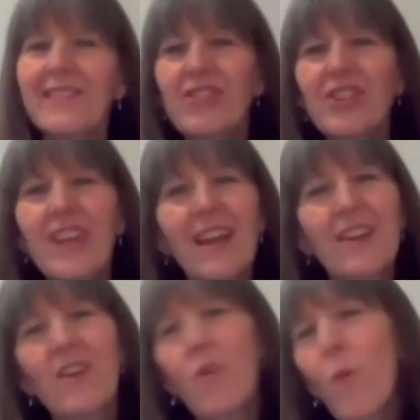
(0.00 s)
She had
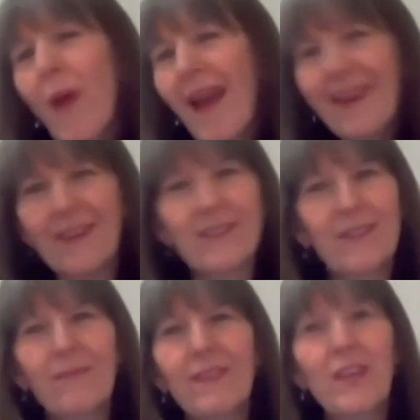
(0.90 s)
an awareness
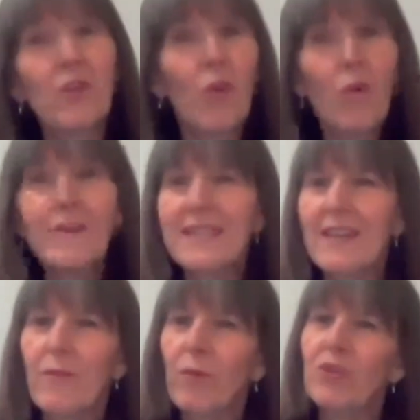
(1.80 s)
of the enormity
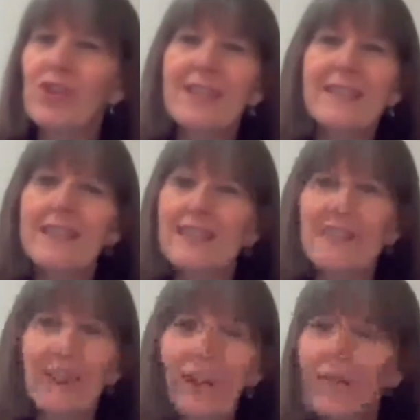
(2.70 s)
of what Jesus had
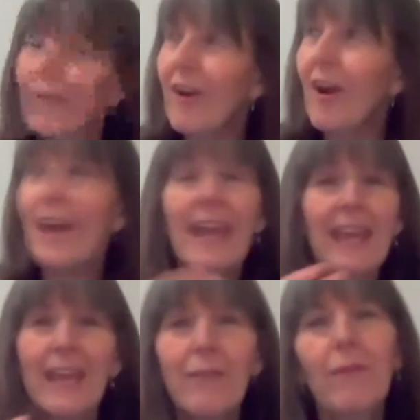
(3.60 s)
done for her,
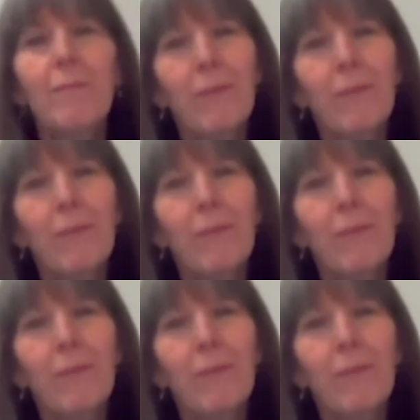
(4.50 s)
even